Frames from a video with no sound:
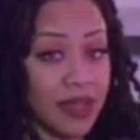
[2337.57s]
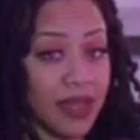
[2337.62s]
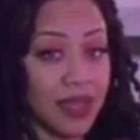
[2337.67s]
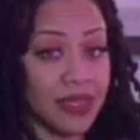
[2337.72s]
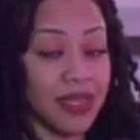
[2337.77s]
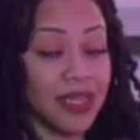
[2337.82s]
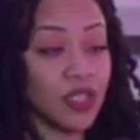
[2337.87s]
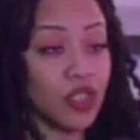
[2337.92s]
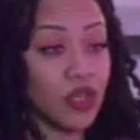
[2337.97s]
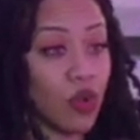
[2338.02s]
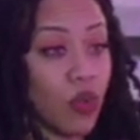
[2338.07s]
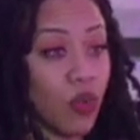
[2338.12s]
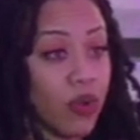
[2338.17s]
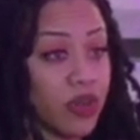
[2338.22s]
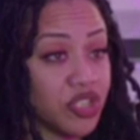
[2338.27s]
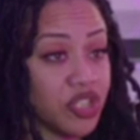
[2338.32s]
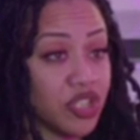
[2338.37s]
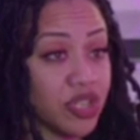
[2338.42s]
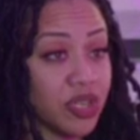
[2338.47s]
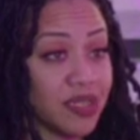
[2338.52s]
Like, these are
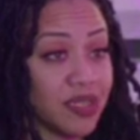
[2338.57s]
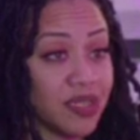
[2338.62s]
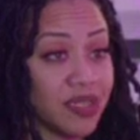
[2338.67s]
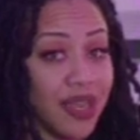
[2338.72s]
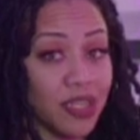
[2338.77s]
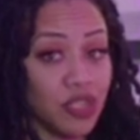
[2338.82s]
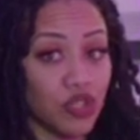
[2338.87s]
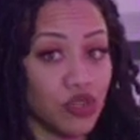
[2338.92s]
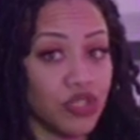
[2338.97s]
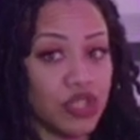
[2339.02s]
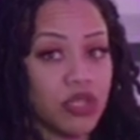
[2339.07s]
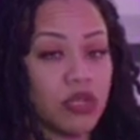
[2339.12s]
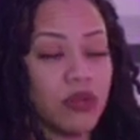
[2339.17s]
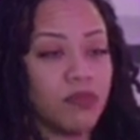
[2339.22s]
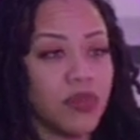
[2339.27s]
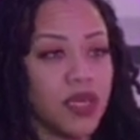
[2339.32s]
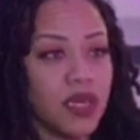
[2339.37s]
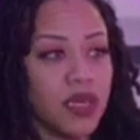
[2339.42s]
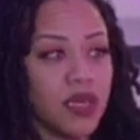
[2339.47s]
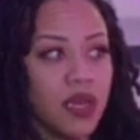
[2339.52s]
questions that you should
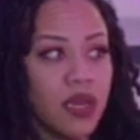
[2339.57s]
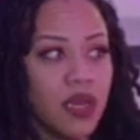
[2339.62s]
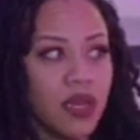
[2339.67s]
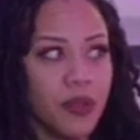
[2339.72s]
be